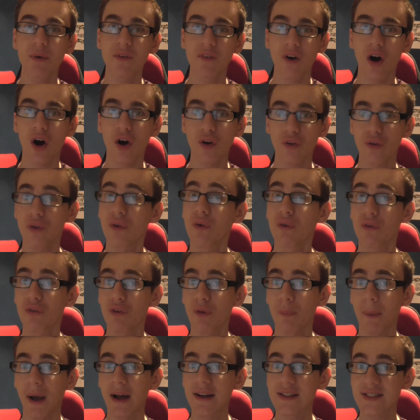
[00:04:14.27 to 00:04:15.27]
with Arsenal
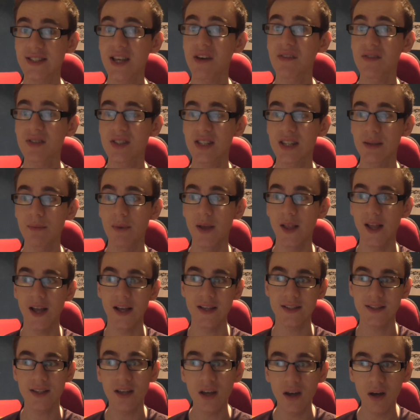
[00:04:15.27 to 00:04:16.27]
for about 70
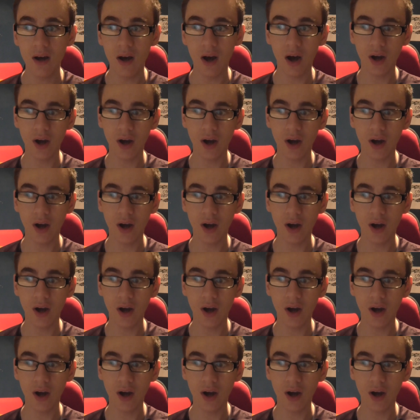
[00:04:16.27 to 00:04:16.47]
minutes.